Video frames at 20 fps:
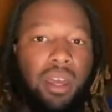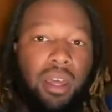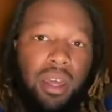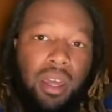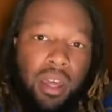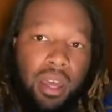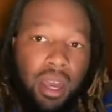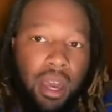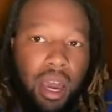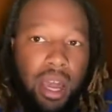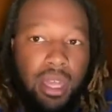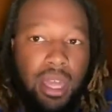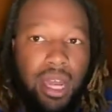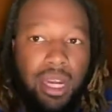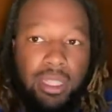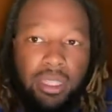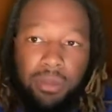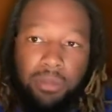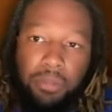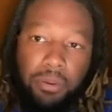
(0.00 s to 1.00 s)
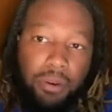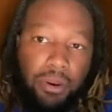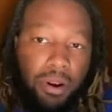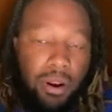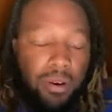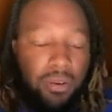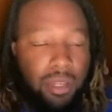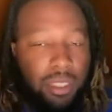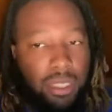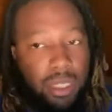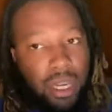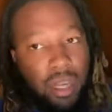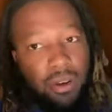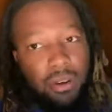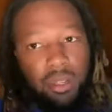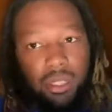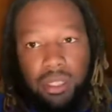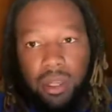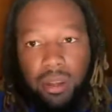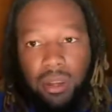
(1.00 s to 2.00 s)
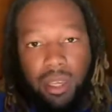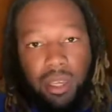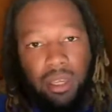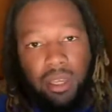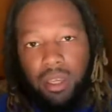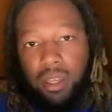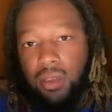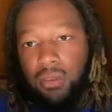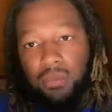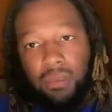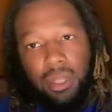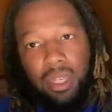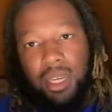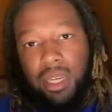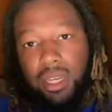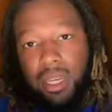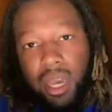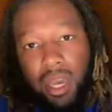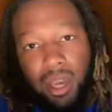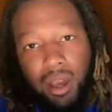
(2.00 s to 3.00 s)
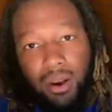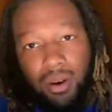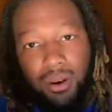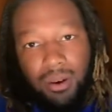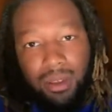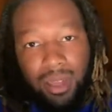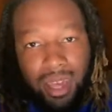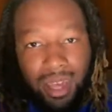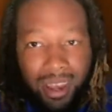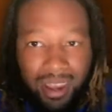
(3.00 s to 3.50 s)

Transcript: a lot of support on the channel. It's only really a day old, y'all.